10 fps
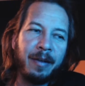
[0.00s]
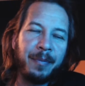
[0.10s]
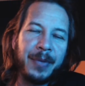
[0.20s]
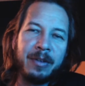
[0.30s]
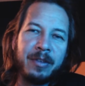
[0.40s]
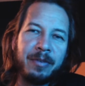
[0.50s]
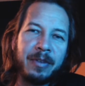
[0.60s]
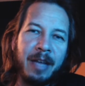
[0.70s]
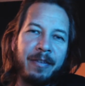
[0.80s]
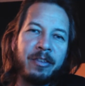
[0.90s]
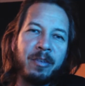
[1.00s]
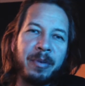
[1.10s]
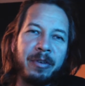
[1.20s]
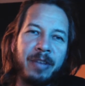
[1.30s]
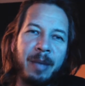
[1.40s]
different levels of
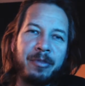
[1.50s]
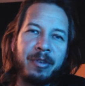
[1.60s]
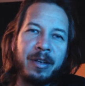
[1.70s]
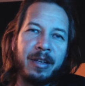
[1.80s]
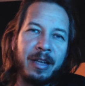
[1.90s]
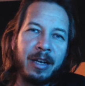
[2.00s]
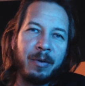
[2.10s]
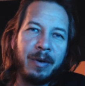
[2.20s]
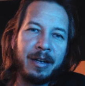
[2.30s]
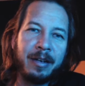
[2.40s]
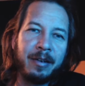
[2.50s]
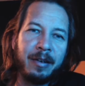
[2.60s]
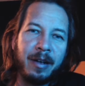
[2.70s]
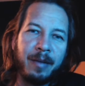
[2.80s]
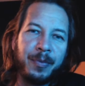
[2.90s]
perception that go on
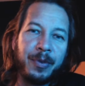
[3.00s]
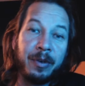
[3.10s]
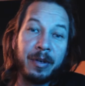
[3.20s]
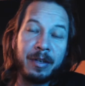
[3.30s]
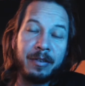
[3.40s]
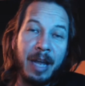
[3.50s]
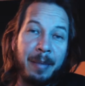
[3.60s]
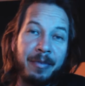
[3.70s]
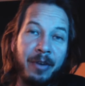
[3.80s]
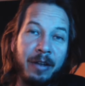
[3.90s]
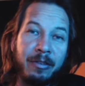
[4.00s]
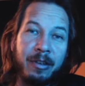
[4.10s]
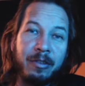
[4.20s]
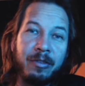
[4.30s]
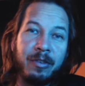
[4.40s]
during a time of
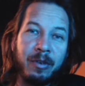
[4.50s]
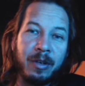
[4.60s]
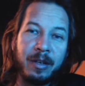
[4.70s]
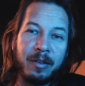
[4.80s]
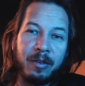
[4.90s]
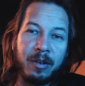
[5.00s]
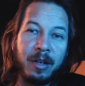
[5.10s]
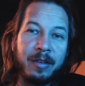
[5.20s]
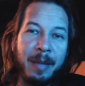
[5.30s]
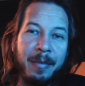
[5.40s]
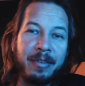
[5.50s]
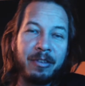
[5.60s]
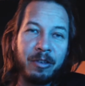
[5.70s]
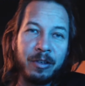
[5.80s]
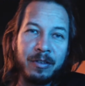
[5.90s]
crisis, during a time of
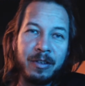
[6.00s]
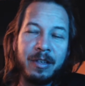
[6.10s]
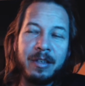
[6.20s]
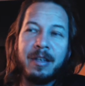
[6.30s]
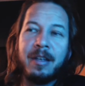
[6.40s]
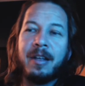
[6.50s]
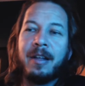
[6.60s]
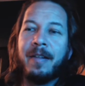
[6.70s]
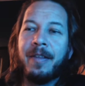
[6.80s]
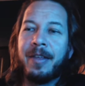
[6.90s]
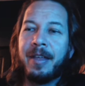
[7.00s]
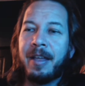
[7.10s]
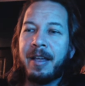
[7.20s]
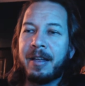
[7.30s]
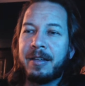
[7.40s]
uncertainty.
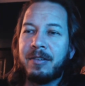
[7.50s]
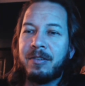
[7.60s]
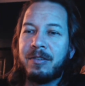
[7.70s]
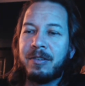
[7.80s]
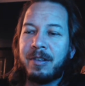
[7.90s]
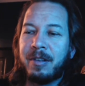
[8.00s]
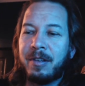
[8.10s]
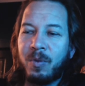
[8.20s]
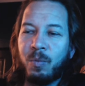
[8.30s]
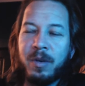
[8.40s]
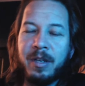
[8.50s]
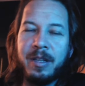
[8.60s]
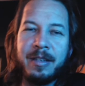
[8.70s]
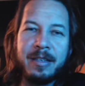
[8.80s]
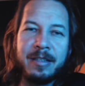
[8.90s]
And one of the
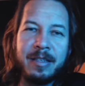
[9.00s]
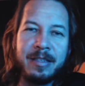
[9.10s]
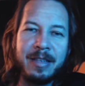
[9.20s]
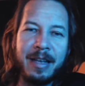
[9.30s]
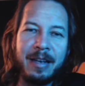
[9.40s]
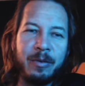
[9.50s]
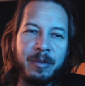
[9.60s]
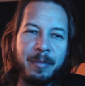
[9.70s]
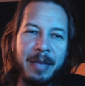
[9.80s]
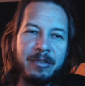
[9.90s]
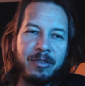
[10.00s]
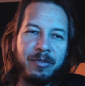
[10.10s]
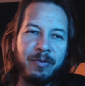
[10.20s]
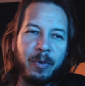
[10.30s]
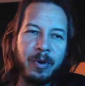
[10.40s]
things that he said, it was a message
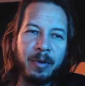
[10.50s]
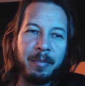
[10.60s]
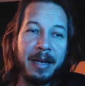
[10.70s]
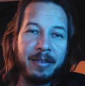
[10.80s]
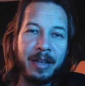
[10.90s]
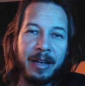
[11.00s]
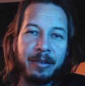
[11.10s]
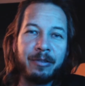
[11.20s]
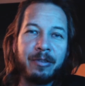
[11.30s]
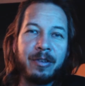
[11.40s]
for meditators,